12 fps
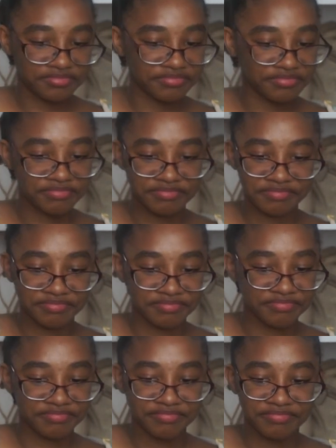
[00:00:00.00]

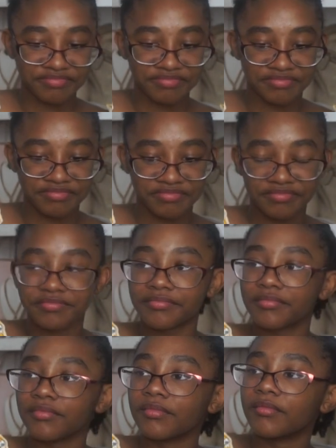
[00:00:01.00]

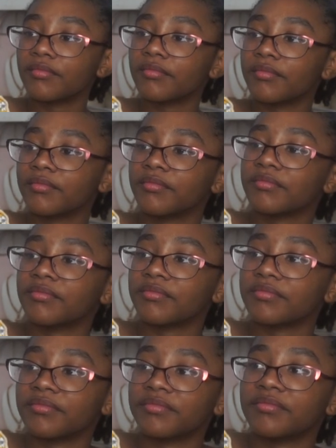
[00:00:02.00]

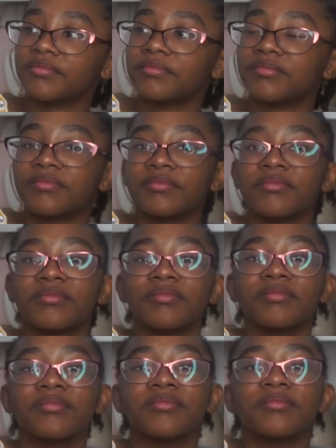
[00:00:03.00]

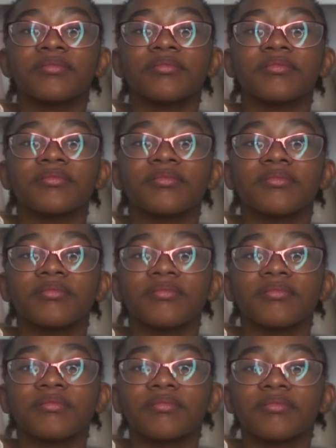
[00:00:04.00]

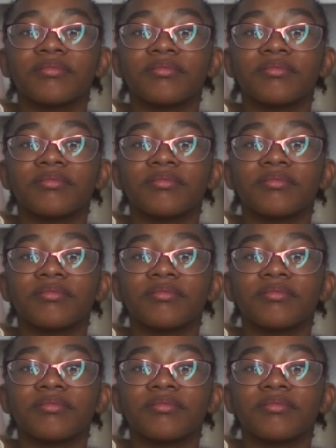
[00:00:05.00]
(silent)